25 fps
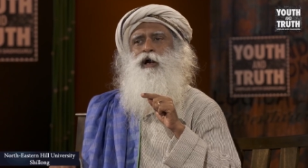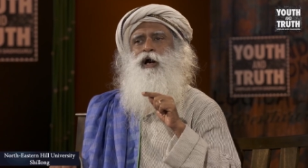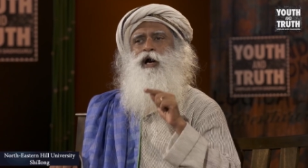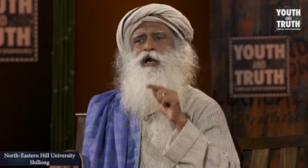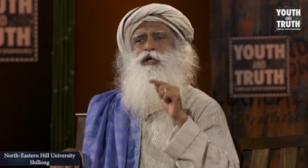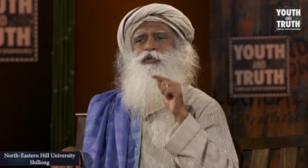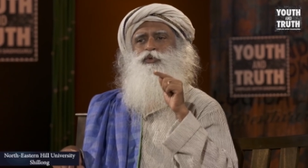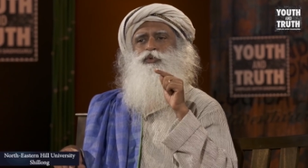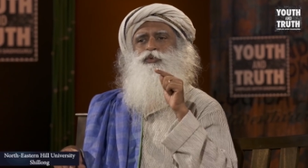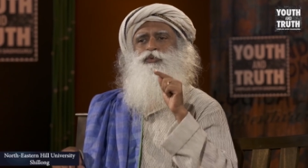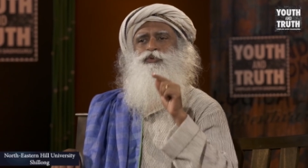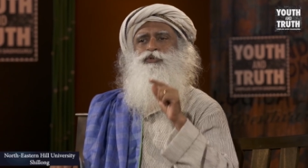
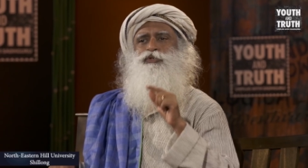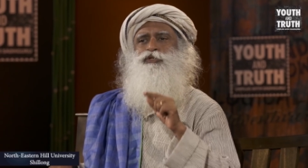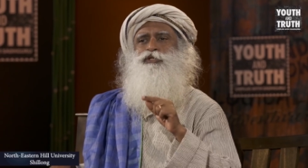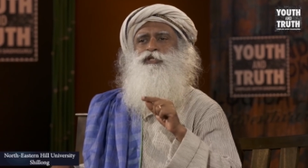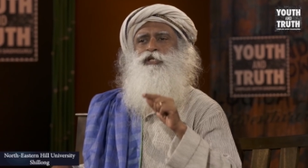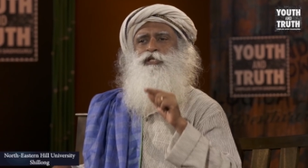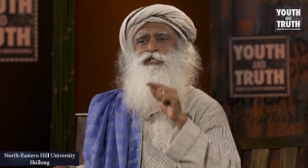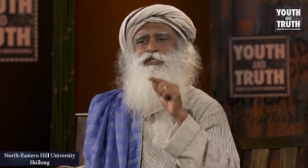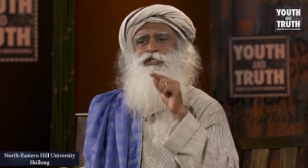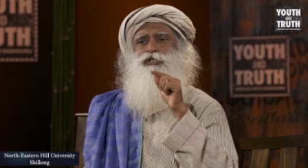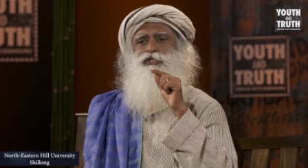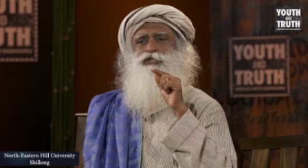are you
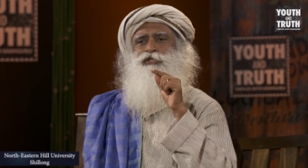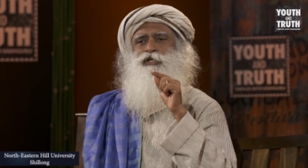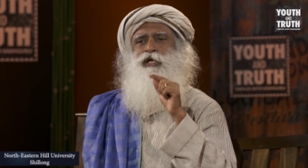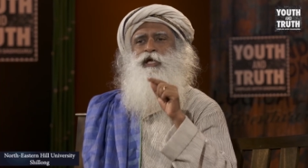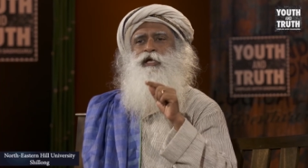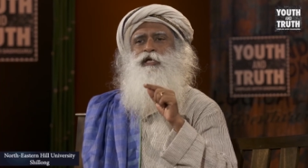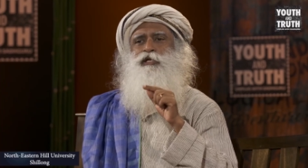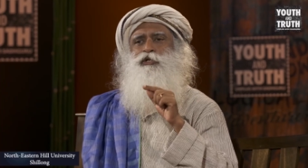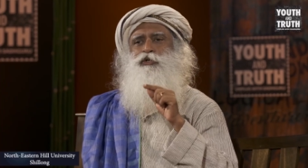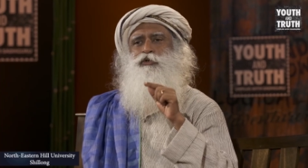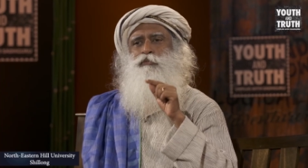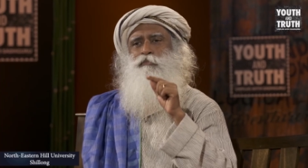just
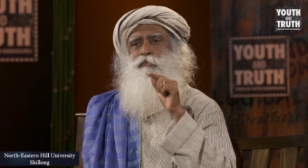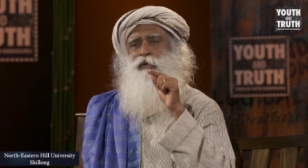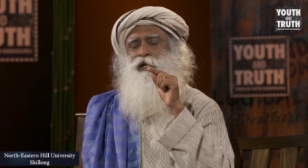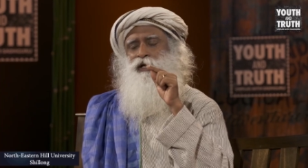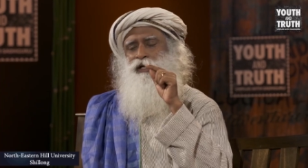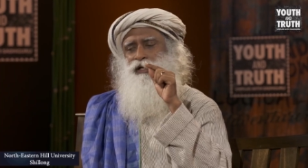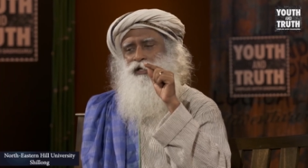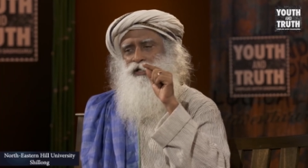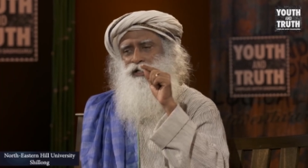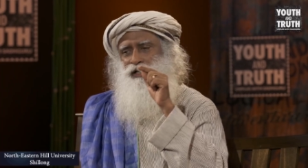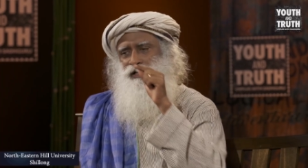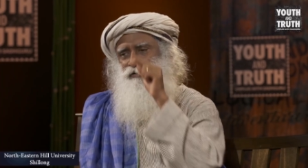trying to
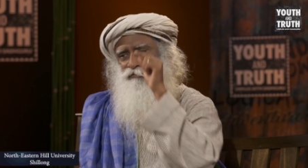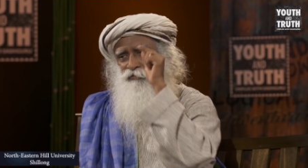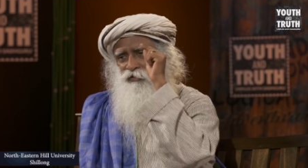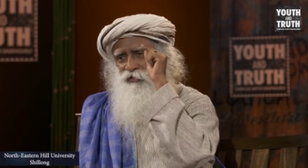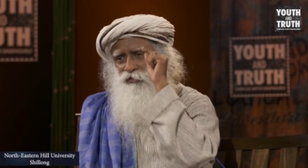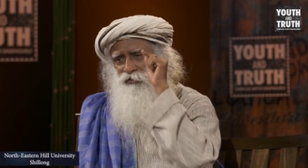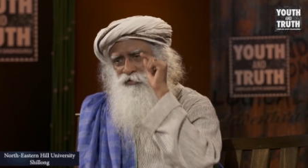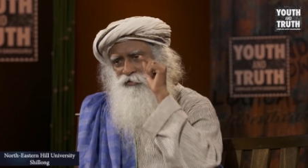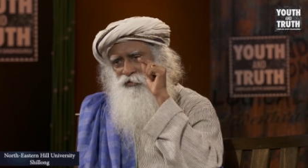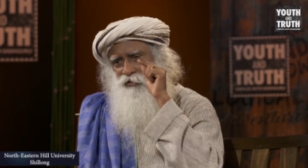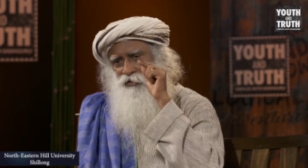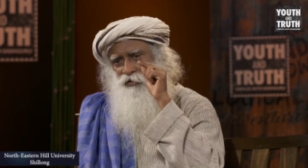make a
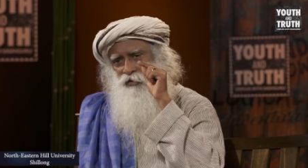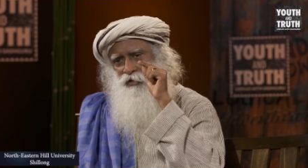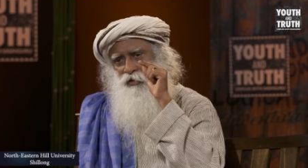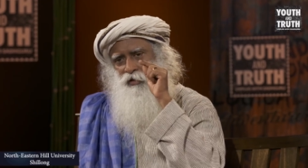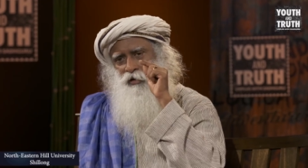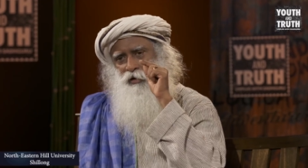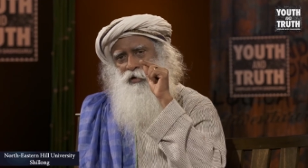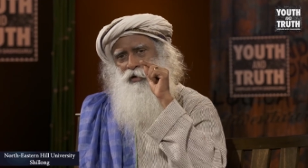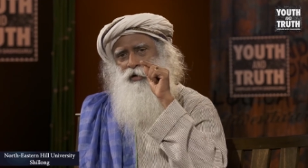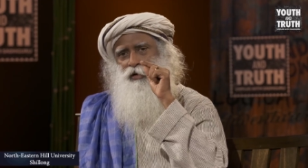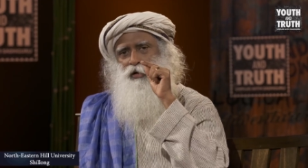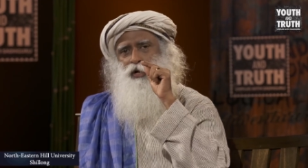living
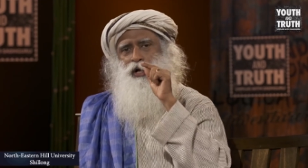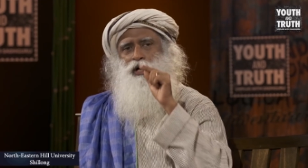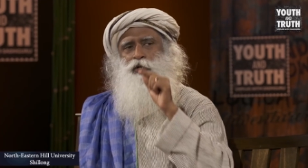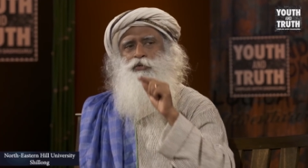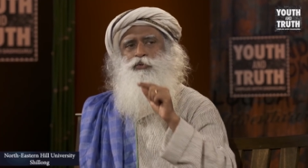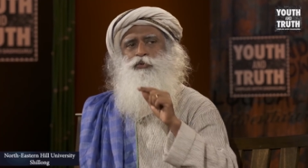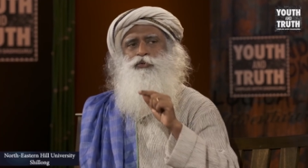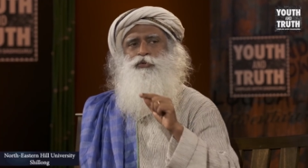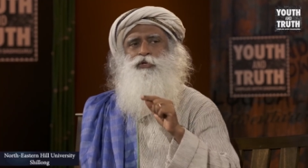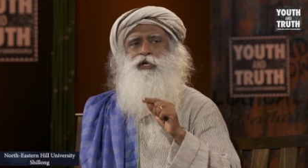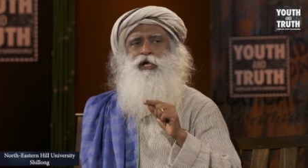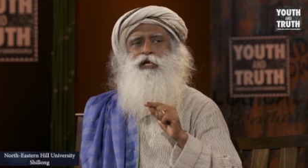or
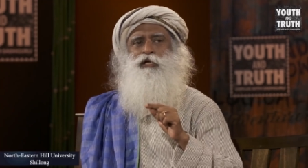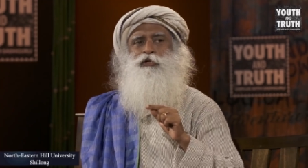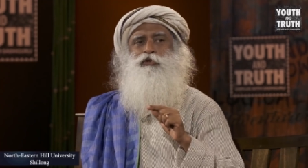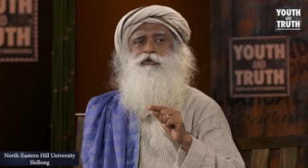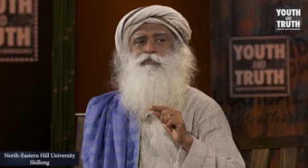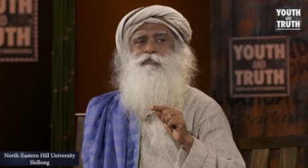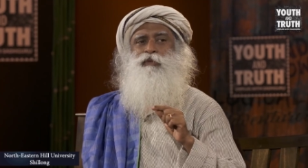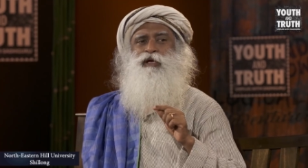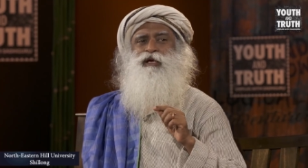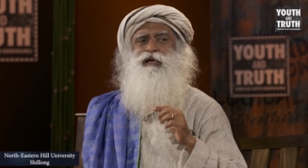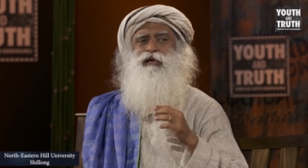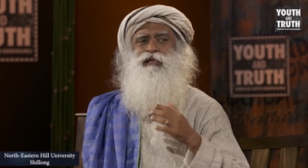are you trying
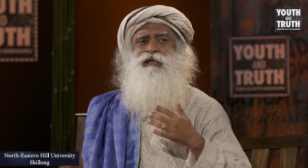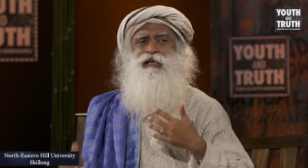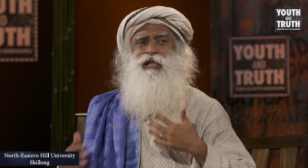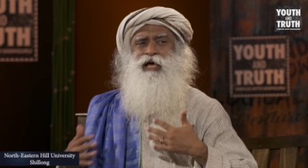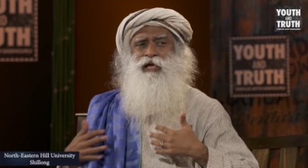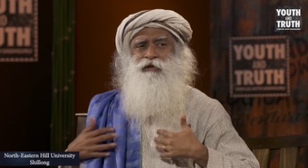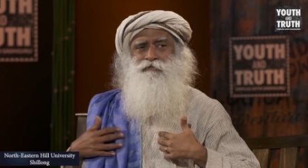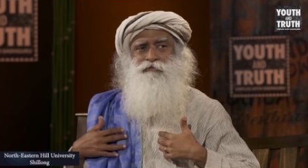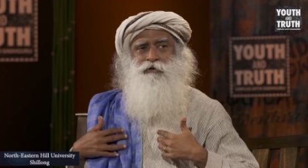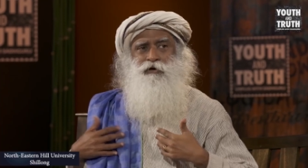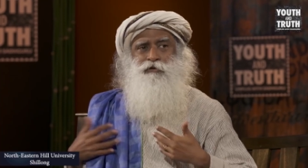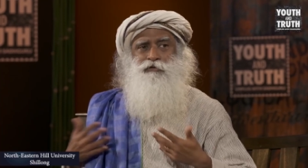to make a
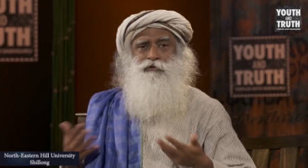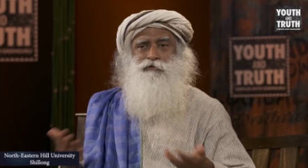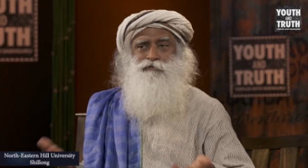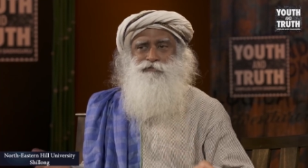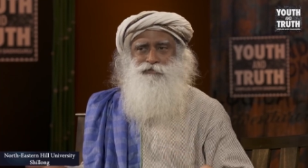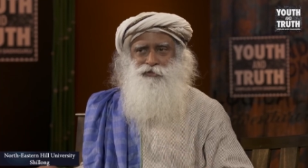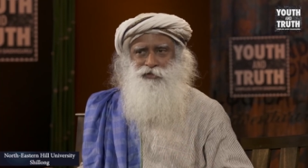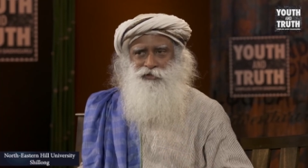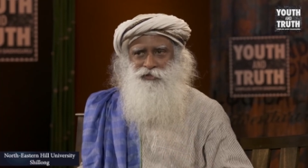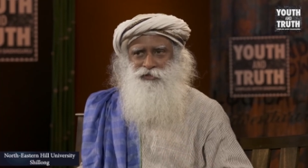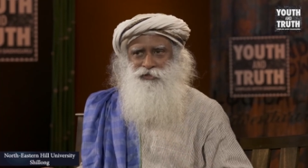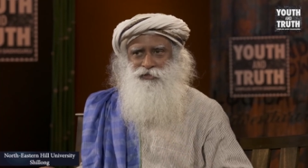life out
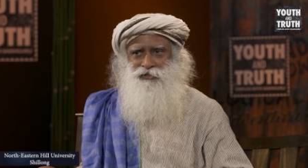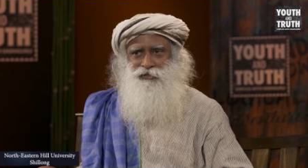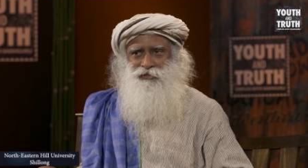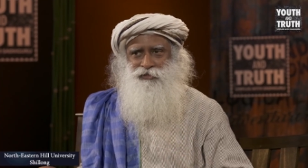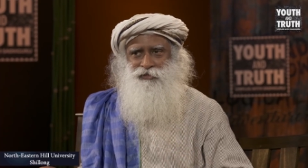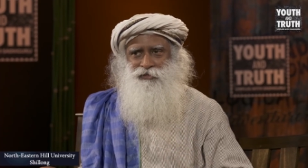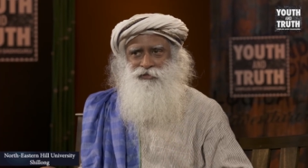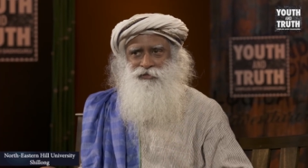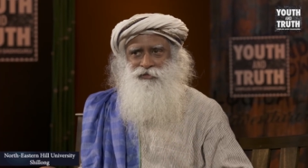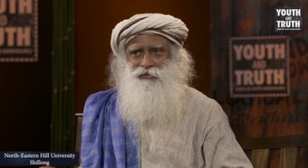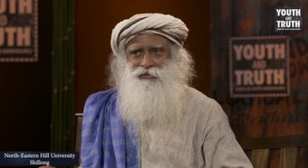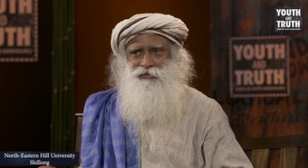of
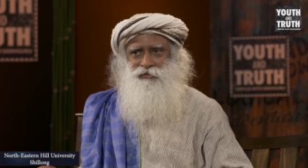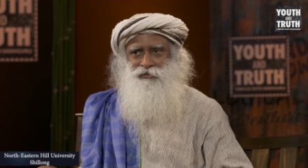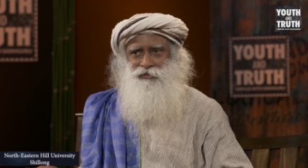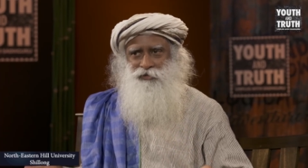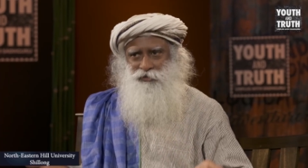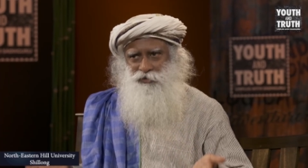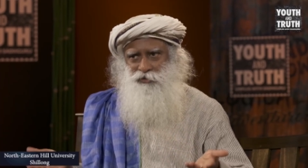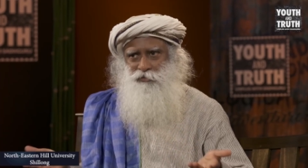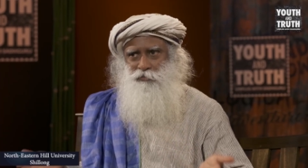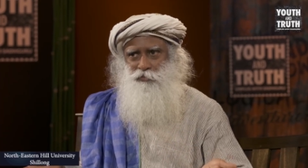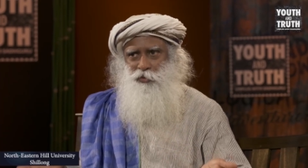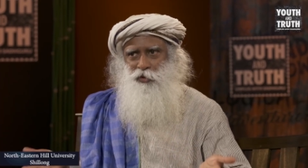this?
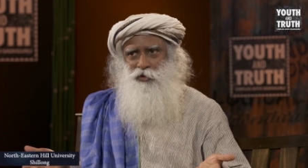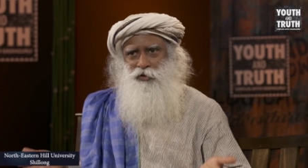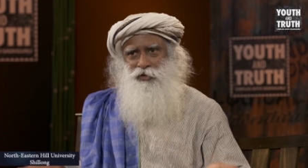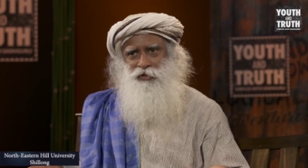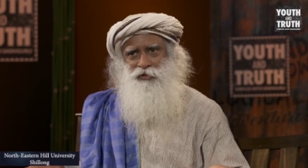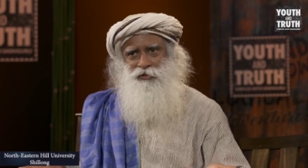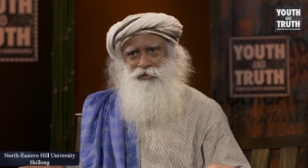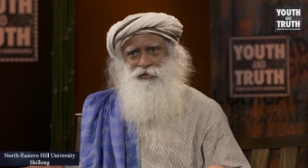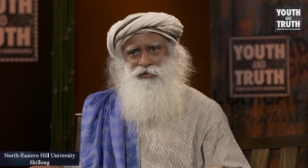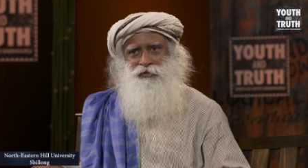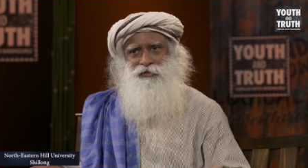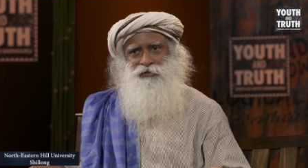This is
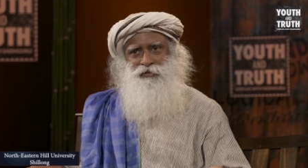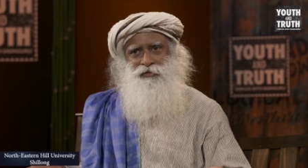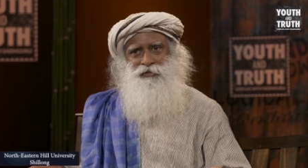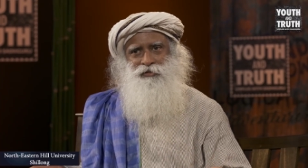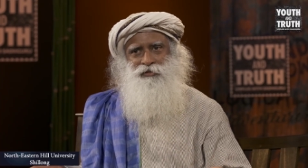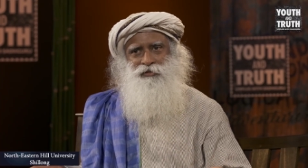important.